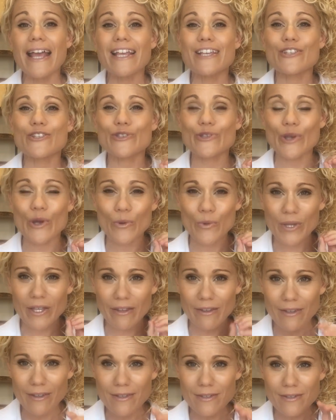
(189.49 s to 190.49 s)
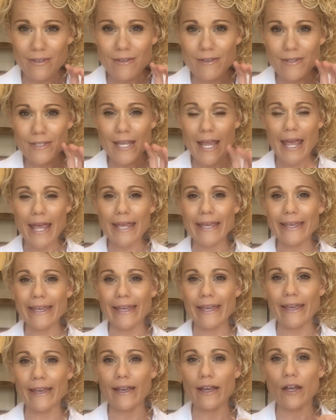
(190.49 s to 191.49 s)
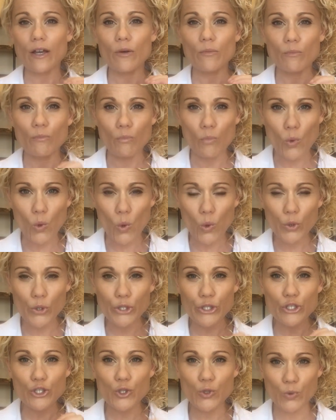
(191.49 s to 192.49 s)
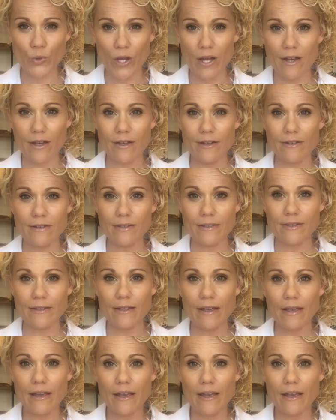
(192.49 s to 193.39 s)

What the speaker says: So is taking more drugs,